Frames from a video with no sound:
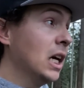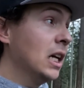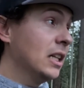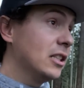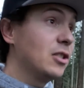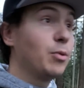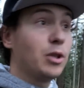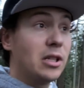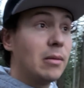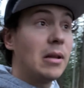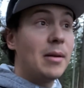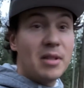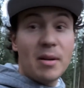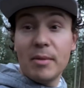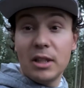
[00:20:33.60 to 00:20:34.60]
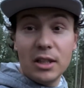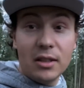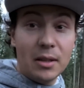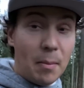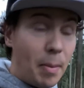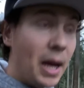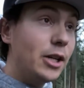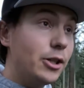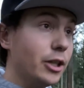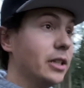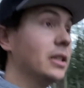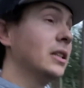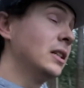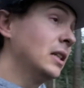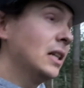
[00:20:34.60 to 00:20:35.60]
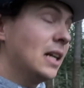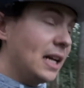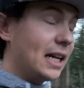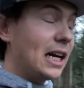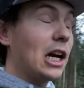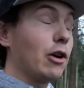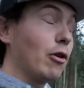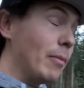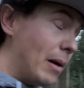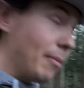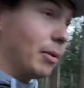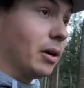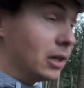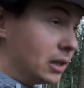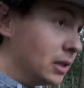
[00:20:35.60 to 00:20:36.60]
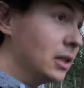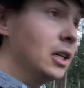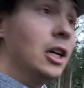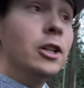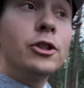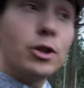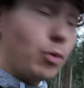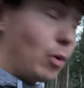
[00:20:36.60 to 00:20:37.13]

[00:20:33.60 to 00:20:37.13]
This is where sometimes I'm a little impatient, and I got to remember just